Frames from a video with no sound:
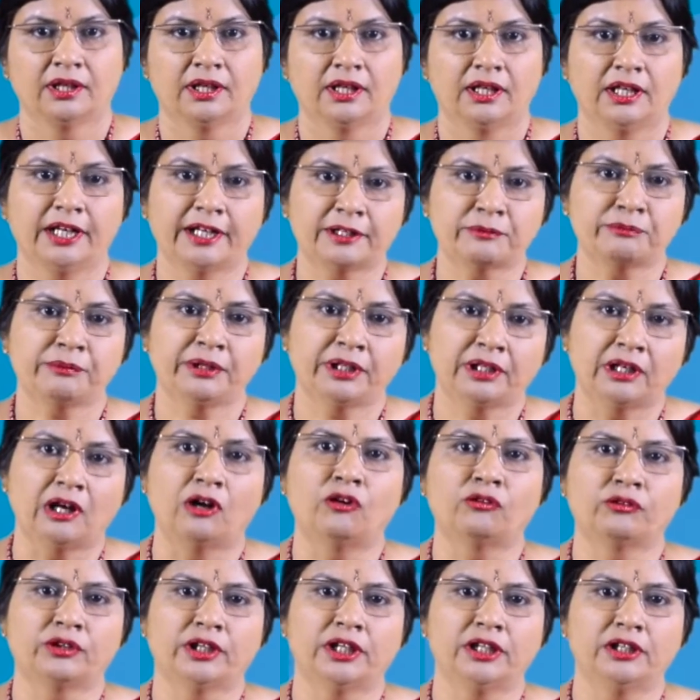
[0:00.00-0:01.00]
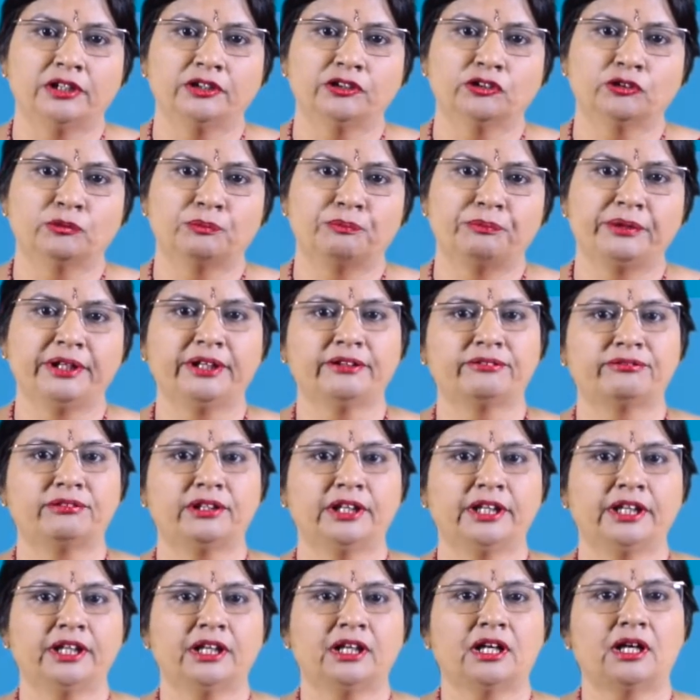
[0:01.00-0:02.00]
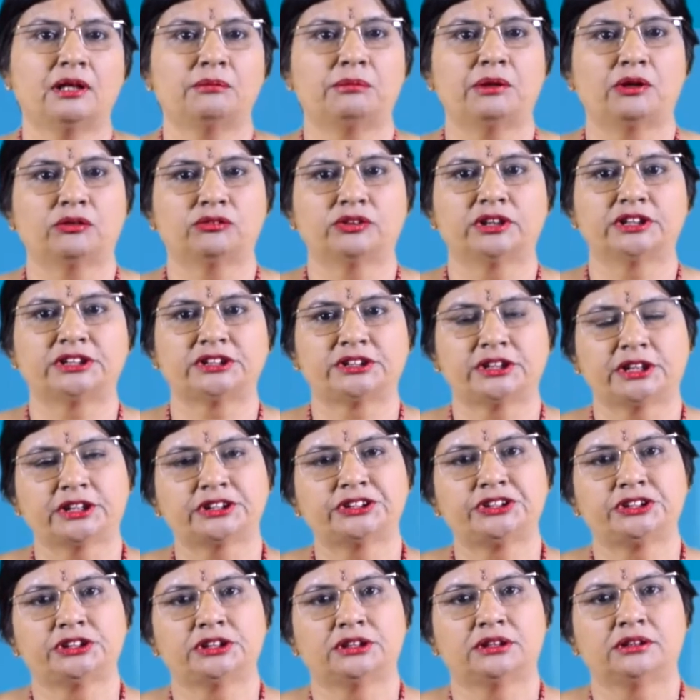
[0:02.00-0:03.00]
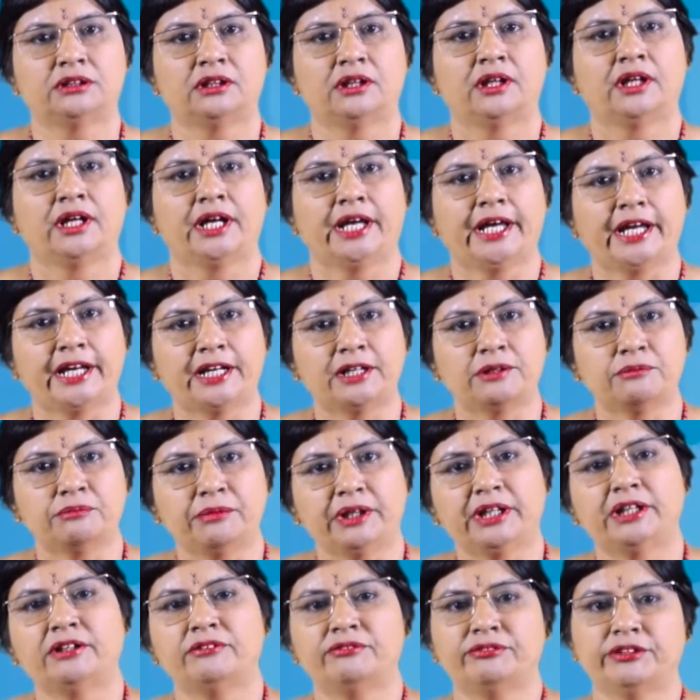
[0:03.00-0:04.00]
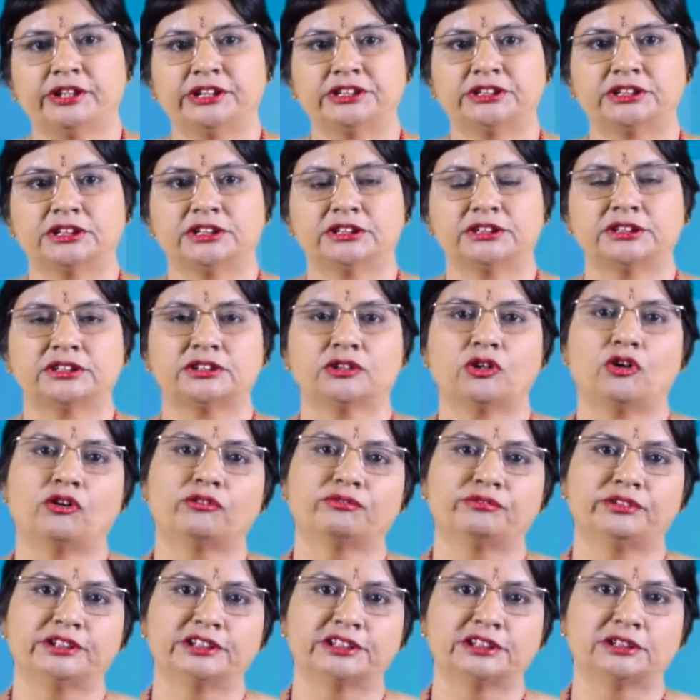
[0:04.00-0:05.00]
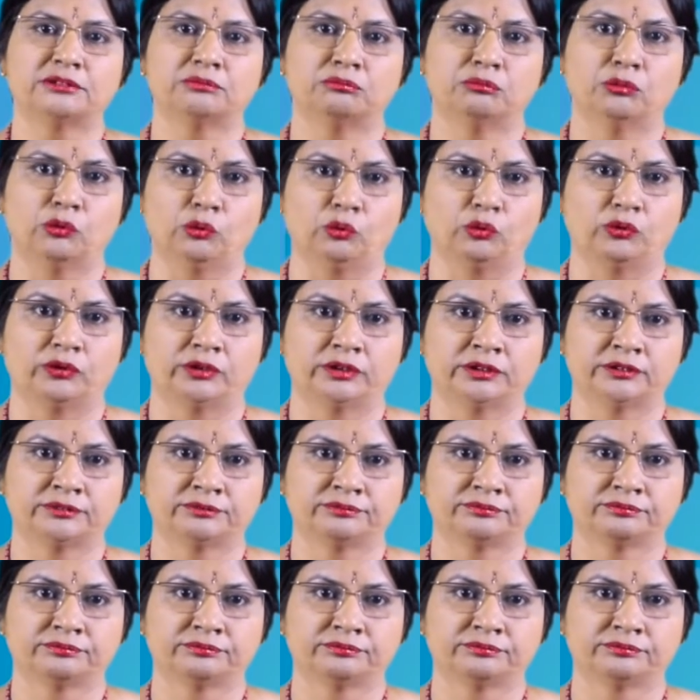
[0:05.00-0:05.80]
Let me now tell you briefly about the structure and main features of this MOOC.